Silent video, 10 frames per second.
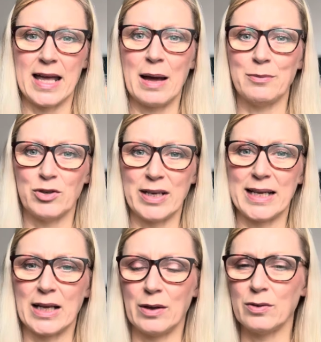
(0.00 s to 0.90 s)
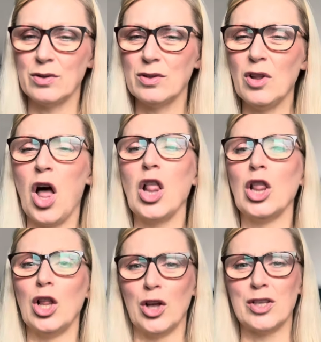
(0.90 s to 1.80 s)
I am drinking not
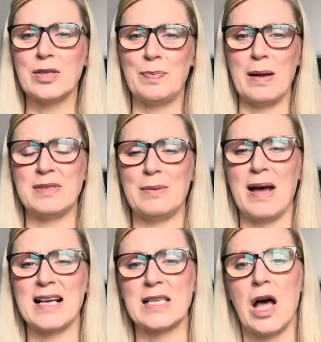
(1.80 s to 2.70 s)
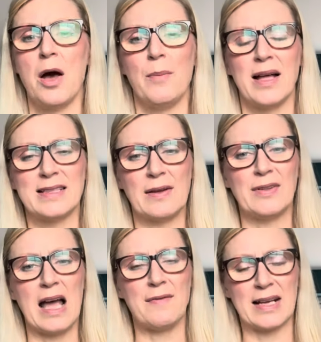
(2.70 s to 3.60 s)
loads of Pepsi Max, but I'll
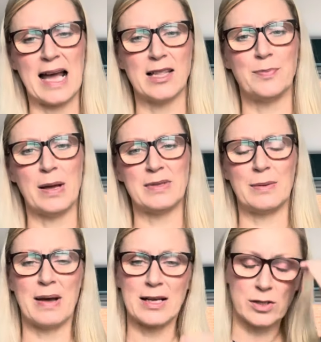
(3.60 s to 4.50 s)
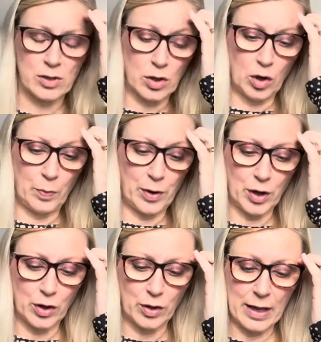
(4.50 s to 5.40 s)
definitely have a can of Pepsi Max
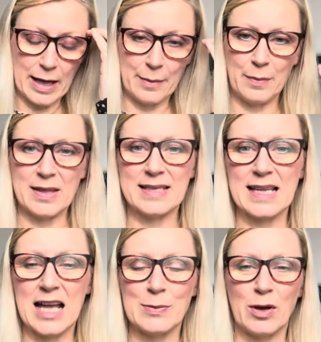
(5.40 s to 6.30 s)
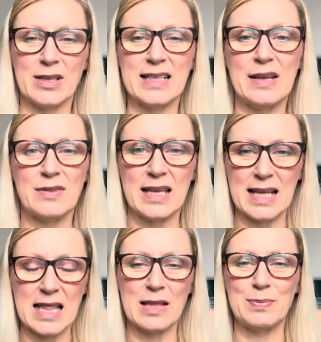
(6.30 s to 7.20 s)
open at the side of me on an evening,
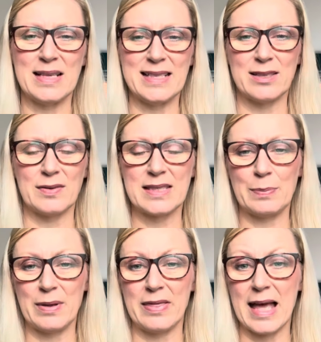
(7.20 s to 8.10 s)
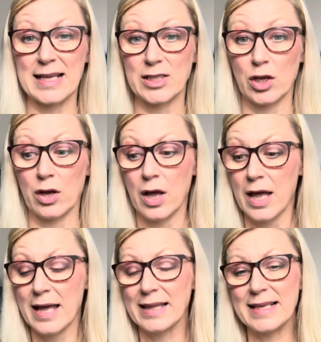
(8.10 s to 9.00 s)
and I'd be sort of sipping that. So
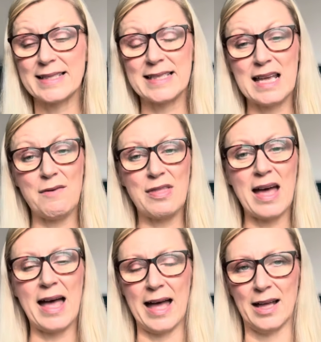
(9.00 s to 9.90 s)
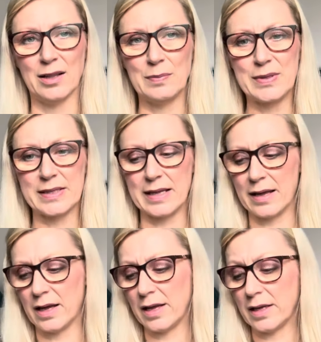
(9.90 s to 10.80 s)
let's see if that helps,
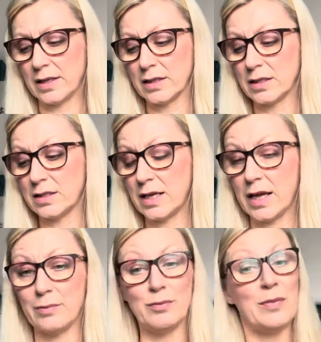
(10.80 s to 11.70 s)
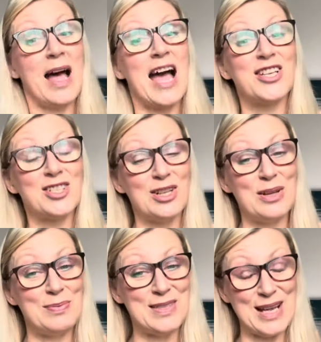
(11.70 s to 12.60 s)
and I shall
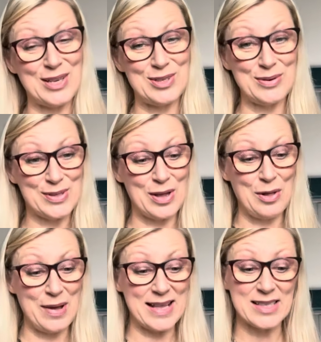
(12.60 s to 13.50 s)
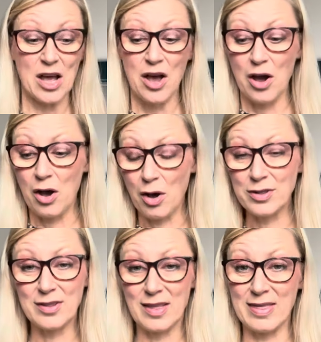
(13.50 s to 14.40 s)
update you as always.
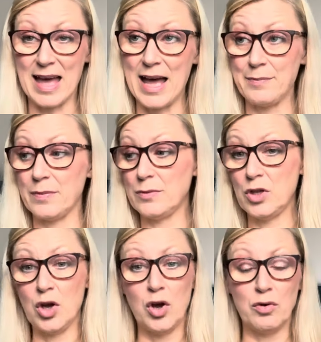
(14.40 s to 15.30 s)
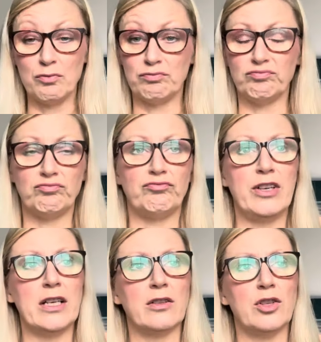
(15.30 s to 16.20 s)
Other than that, no
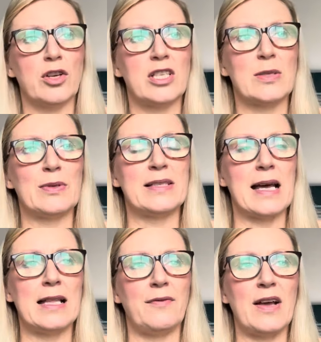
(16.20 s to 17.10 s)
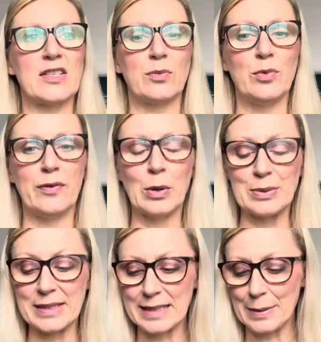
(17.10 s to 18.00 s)
real noticeable side effects from moving
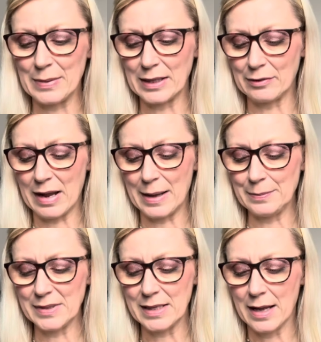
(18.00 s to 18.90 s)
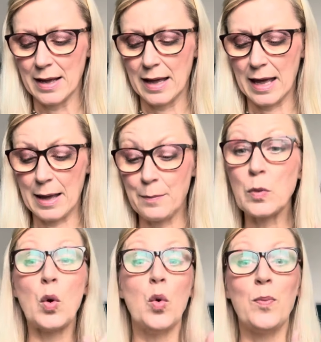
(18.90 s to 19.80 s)
up to 10 milligrams.
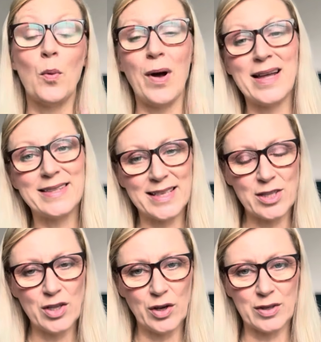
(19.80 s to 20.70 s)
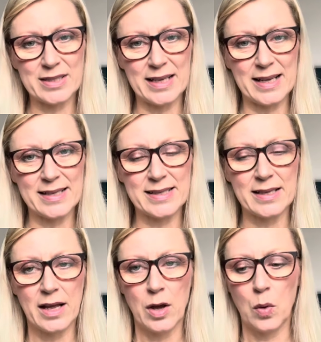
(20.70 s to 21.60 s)
Oh, but what I did notice
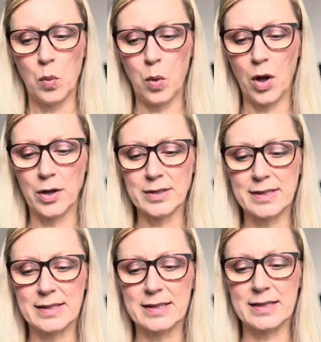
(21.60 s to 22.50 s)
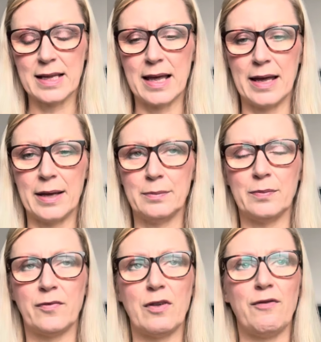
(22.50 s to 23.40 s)
was
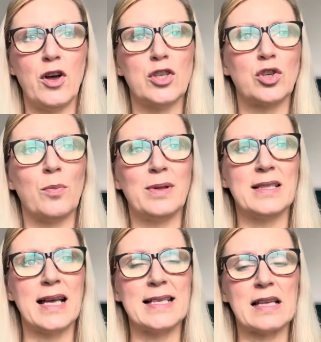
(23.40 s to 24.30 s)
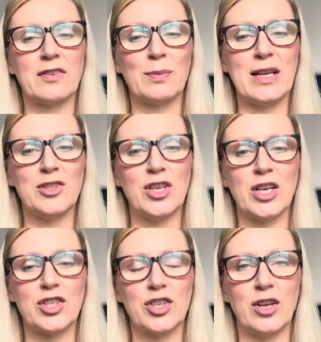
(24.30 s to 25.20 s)
the first couple of days after my
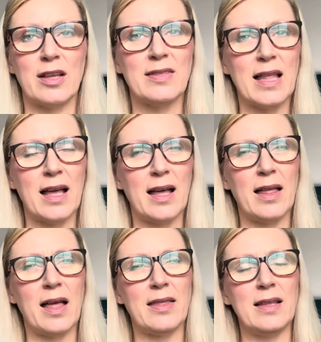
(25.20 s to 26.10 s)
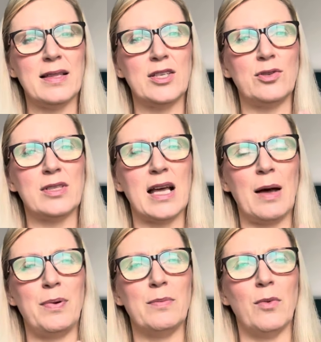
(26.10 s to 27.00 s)
injection, and I think this used to
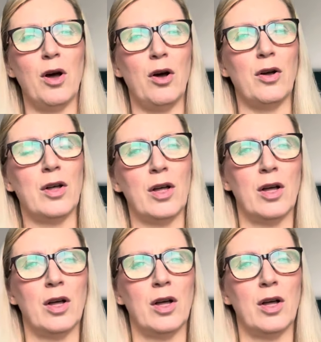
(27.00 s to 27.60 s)
happen more